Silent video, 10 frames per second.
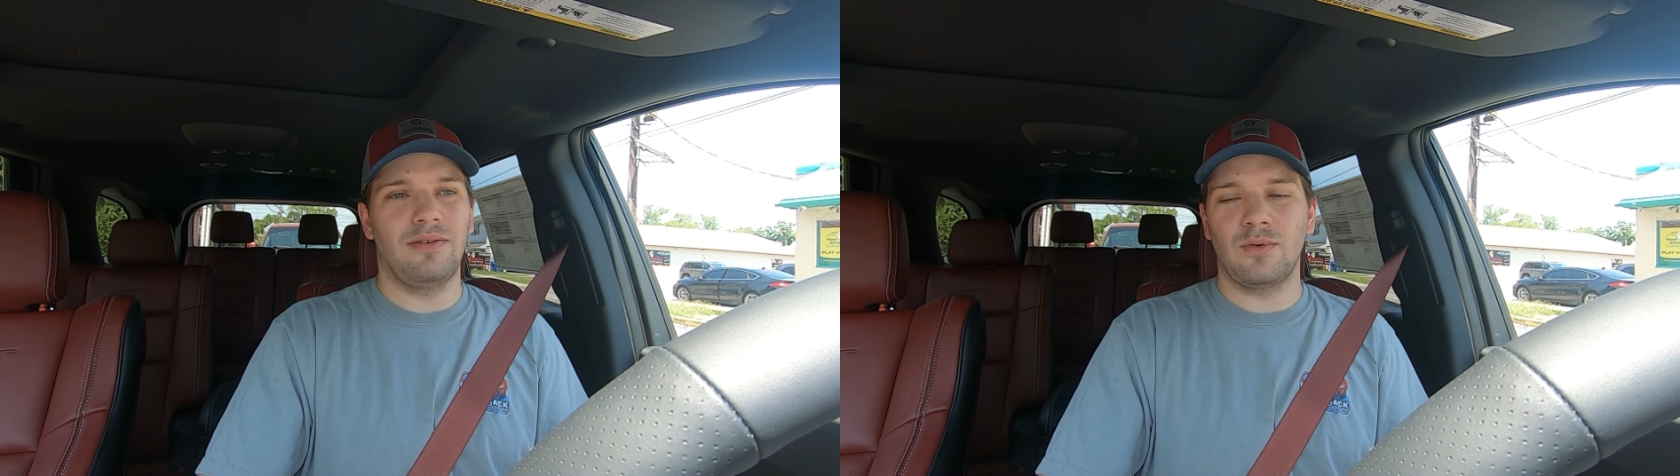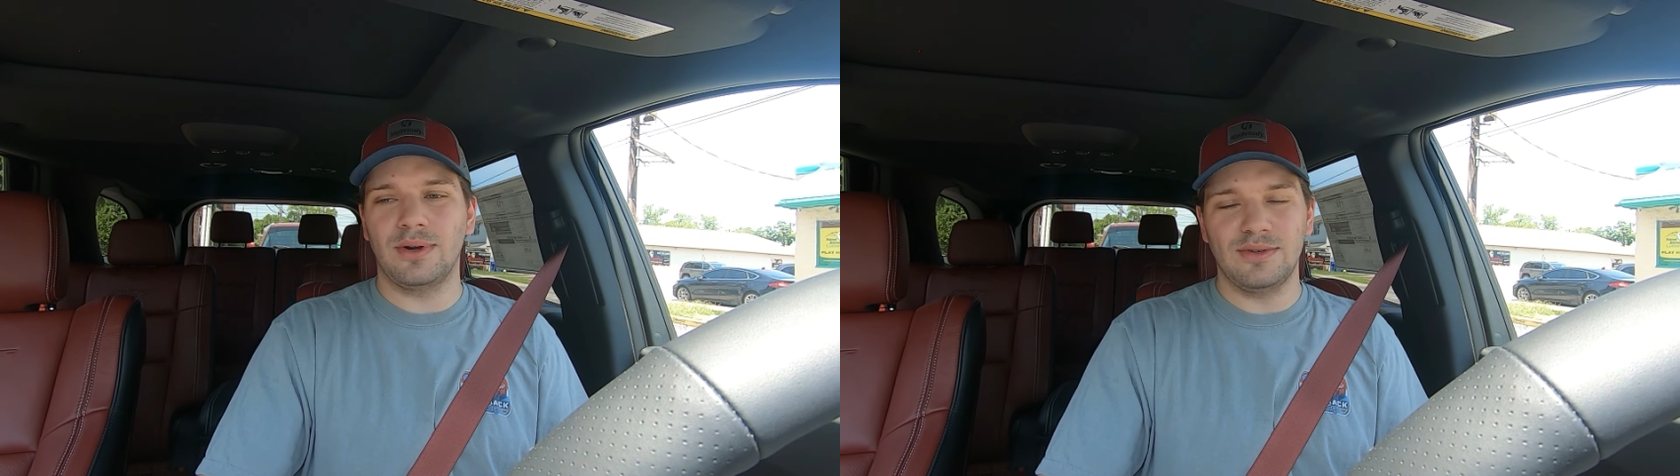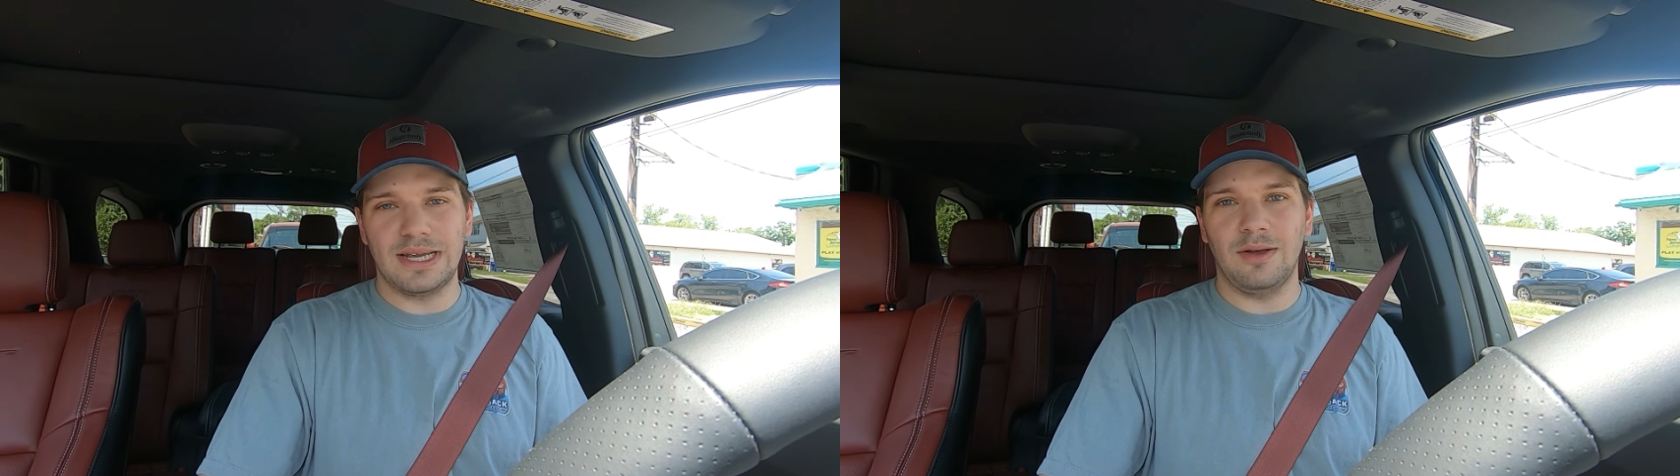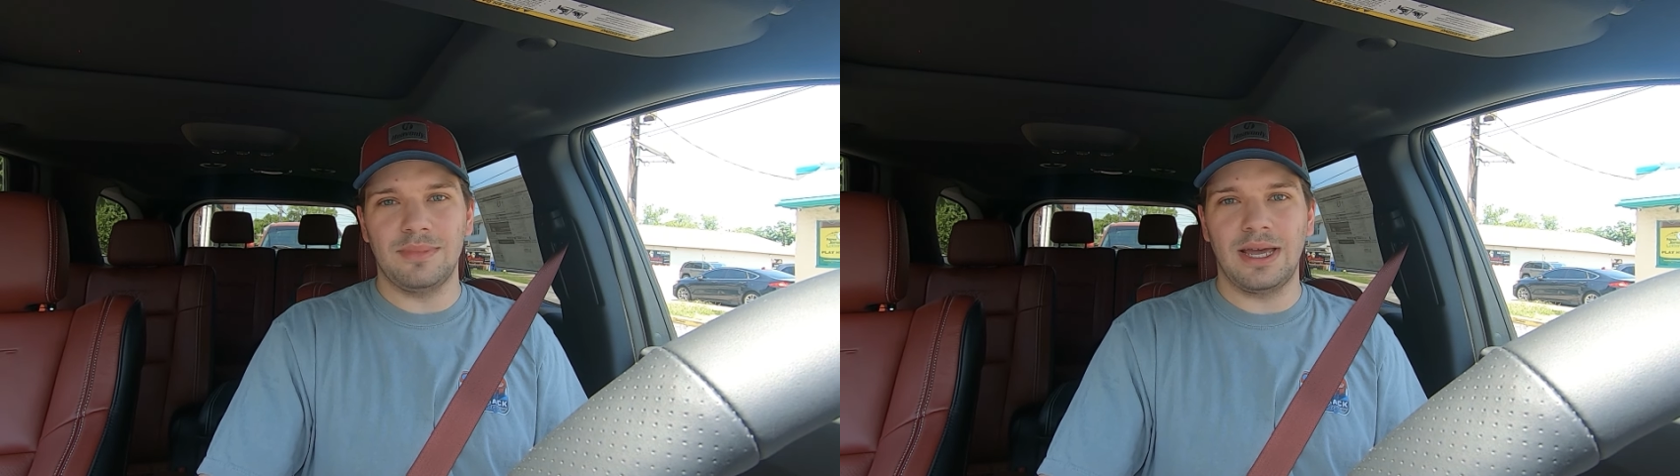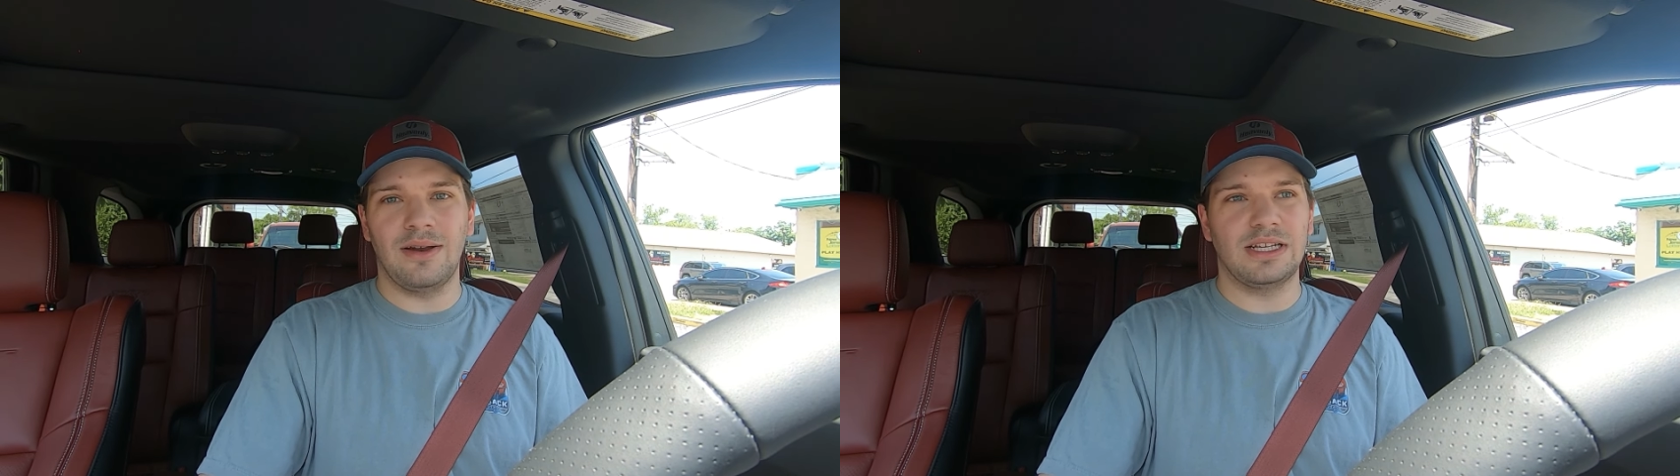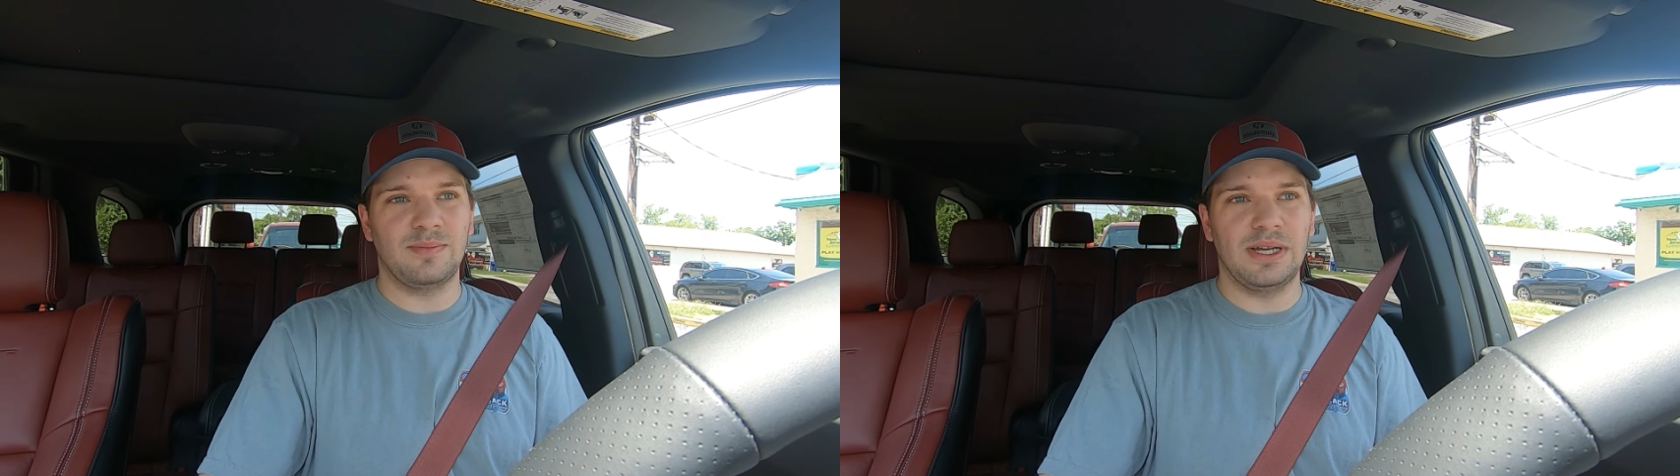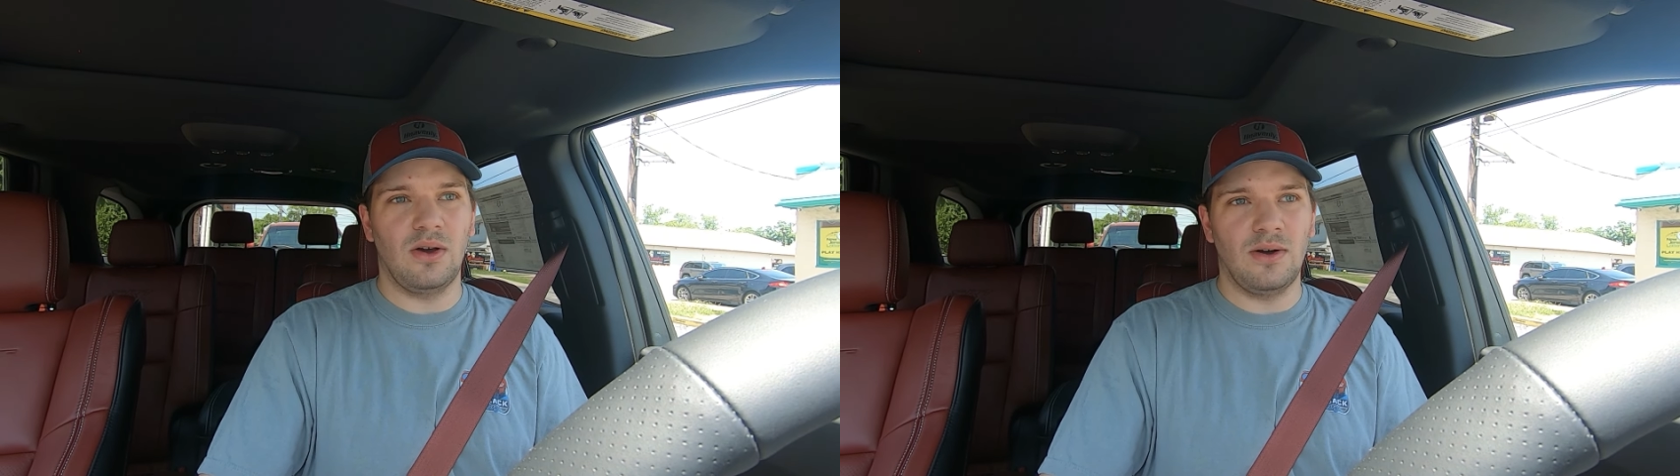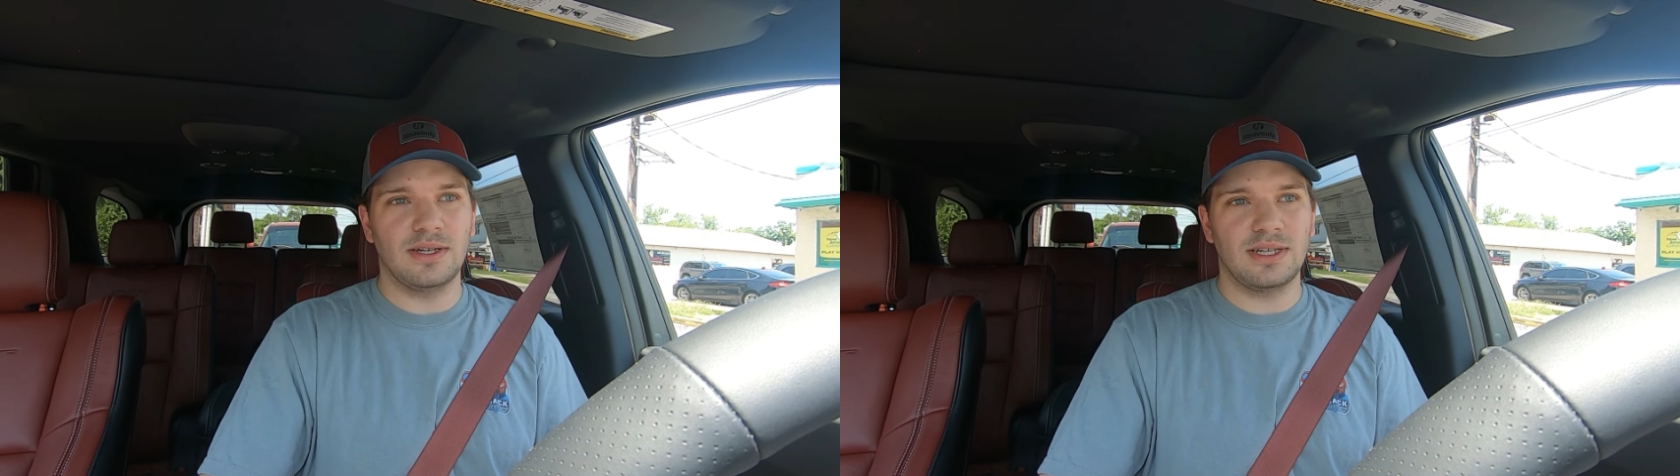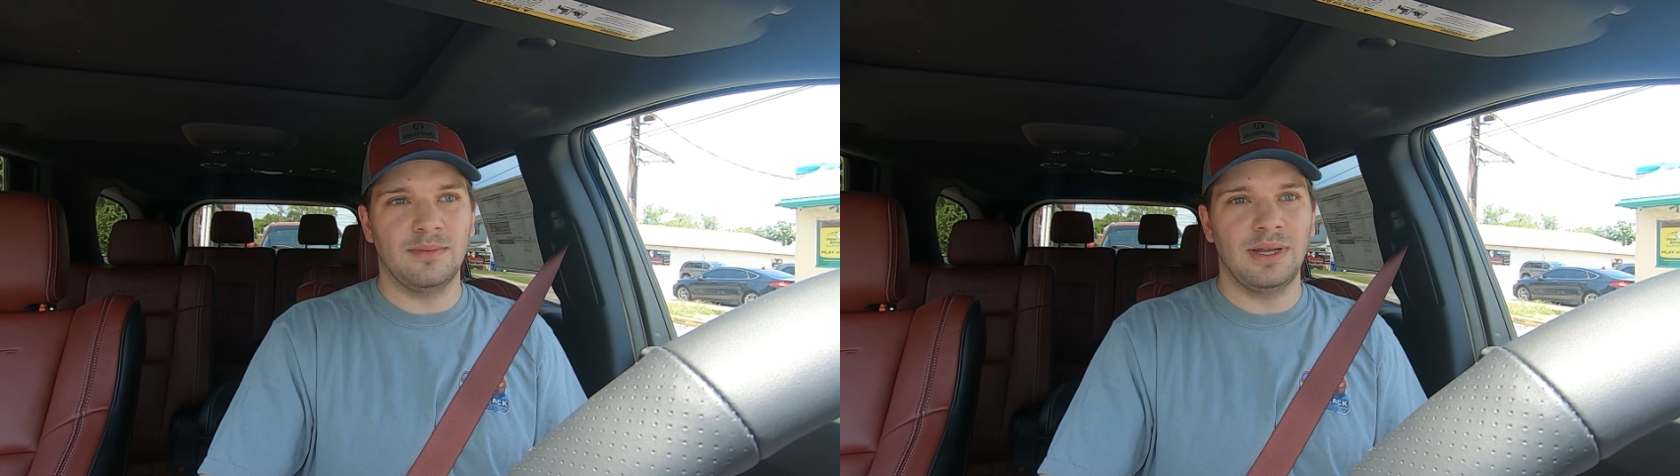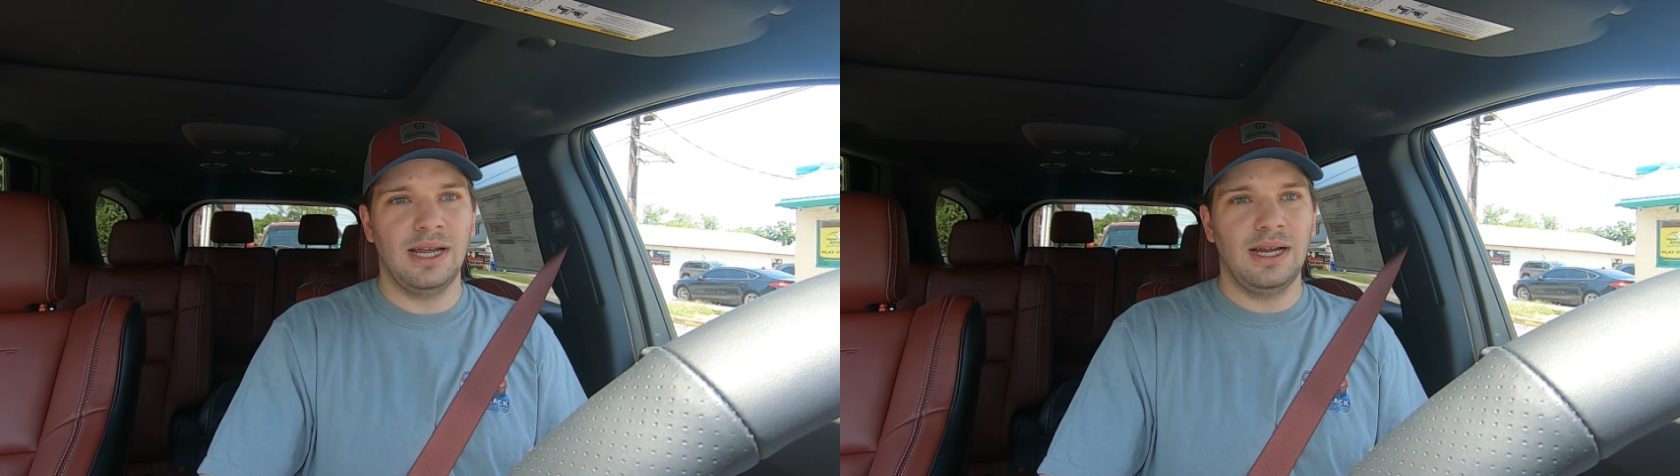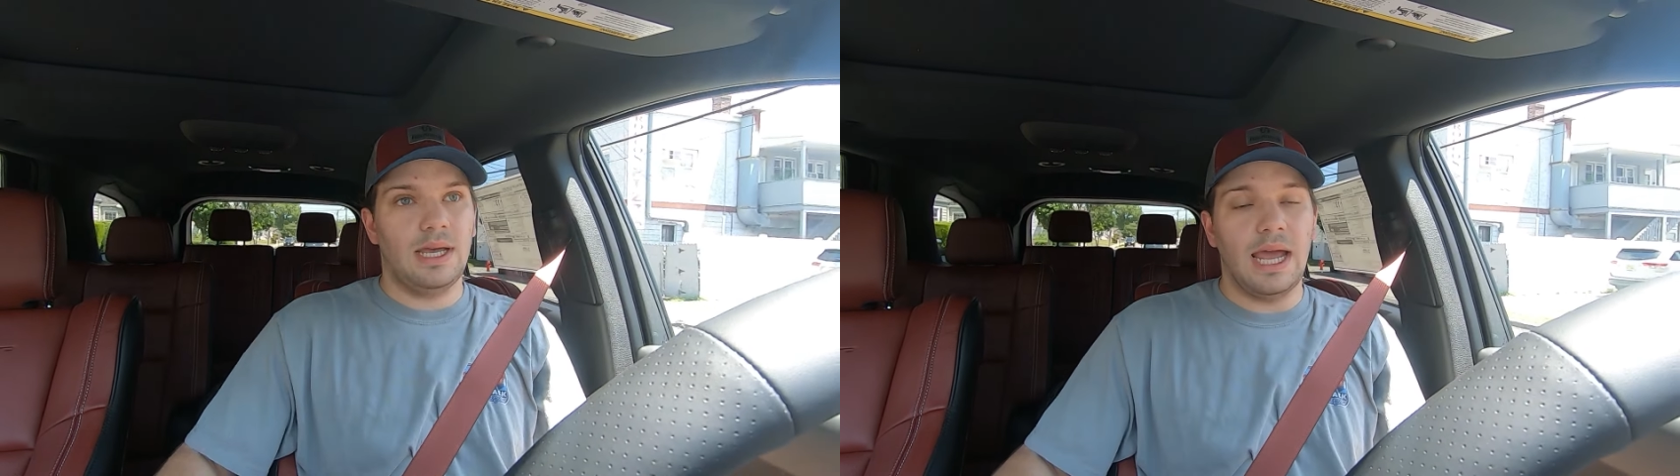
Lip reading: everyone who's helped me out has been awesome.